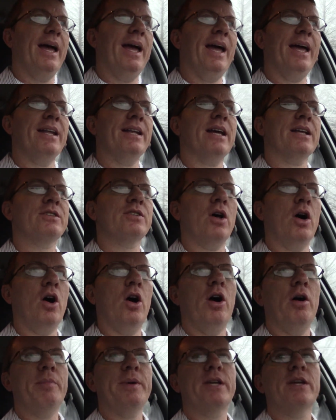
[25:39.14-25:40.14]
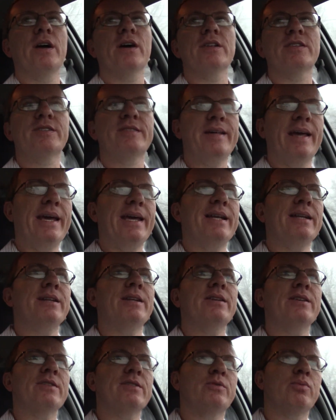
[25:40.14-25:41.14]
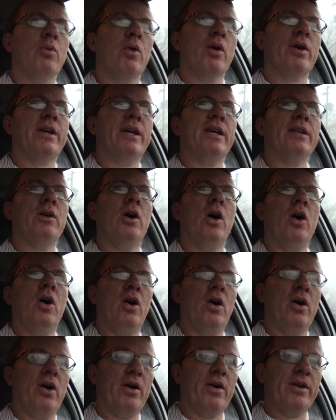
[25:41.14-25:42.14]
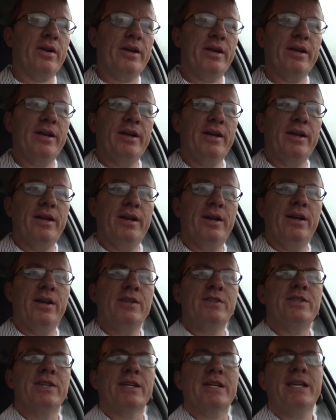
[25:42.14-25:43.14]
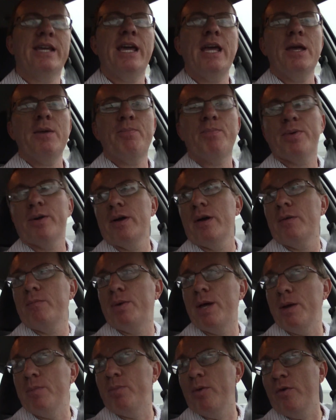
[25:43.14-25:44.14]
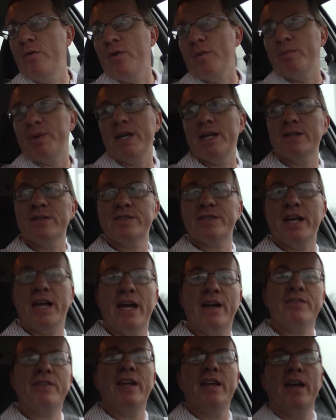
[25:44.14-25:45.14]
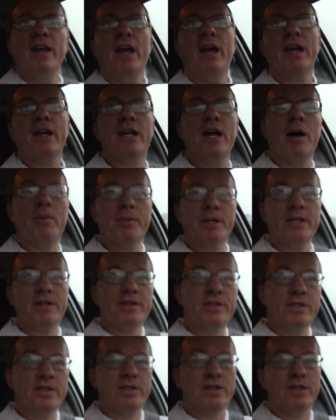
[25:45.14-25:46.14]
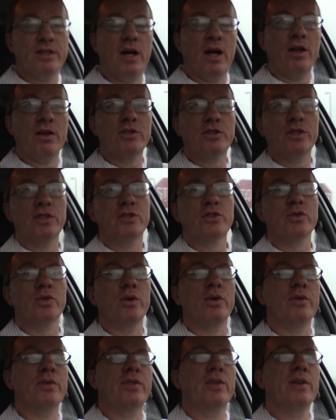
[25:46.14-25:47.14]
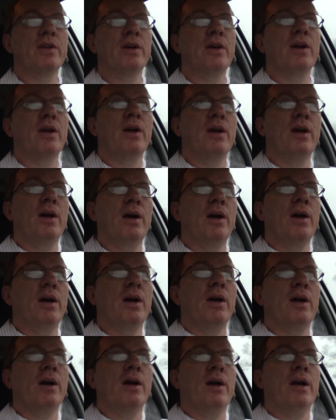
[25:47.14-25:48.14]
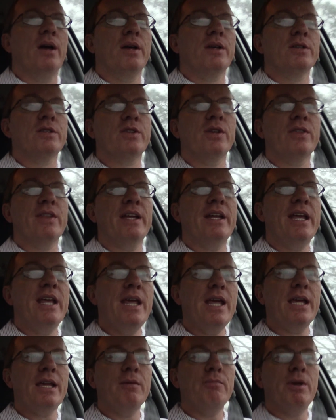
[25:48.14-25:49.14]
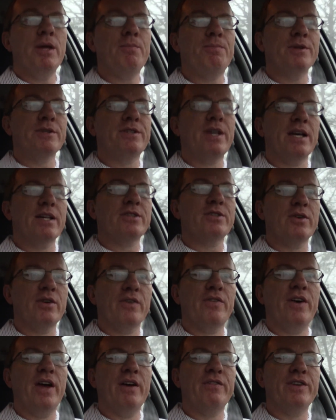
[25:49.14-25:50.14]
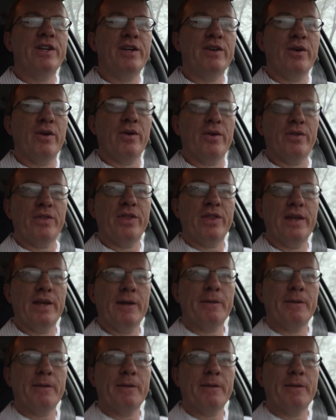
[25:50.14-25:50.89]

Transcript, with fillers: And that's all because Satan is working hard to keep people from being saved and coming into the knowledge of the truth so that he can be possessor of heaven and earth.